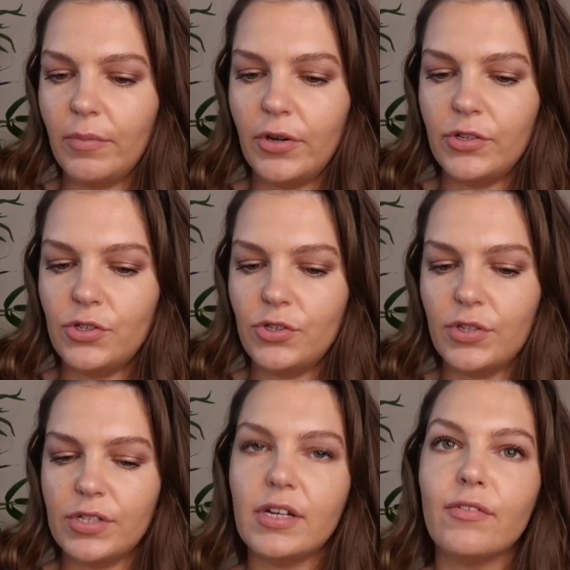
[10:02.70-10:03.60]
I'm going to do,
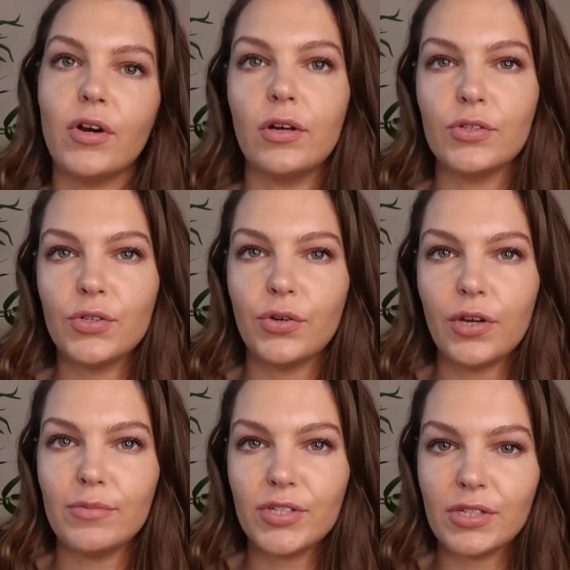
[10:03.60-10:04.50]
instead of
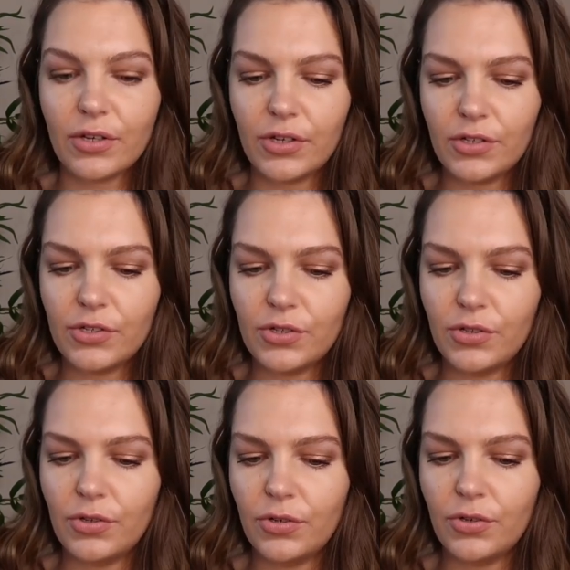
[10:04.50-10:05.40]
contour, I'm just going
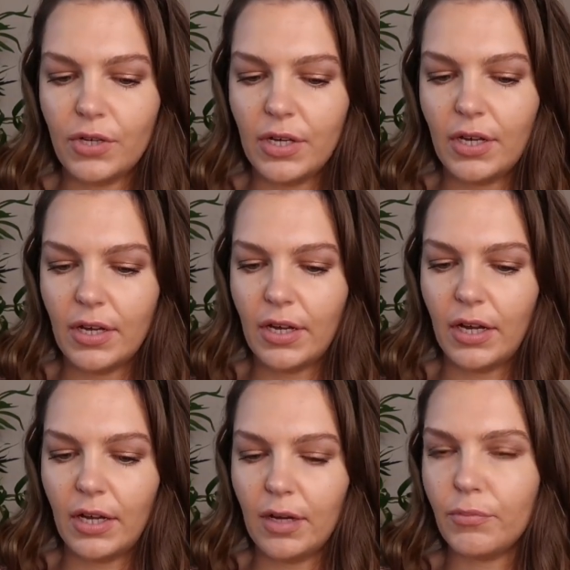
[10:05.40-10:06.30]
to
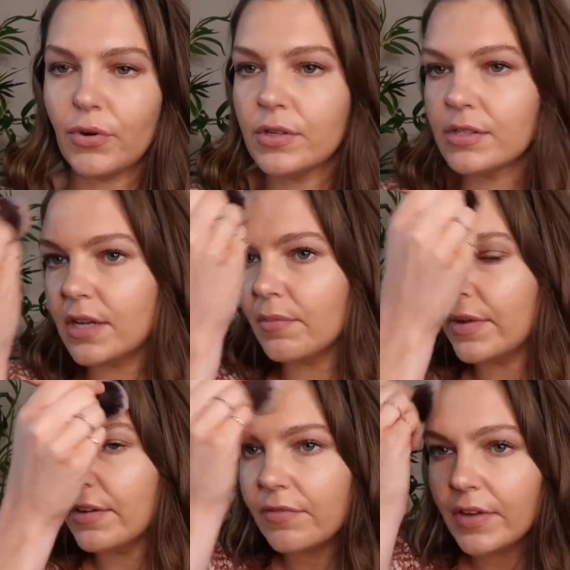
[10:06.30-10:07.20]
bronze up
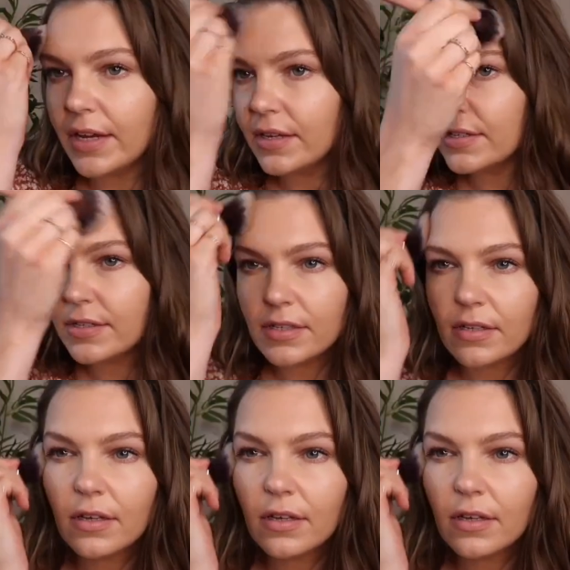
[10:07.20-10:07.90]
my face.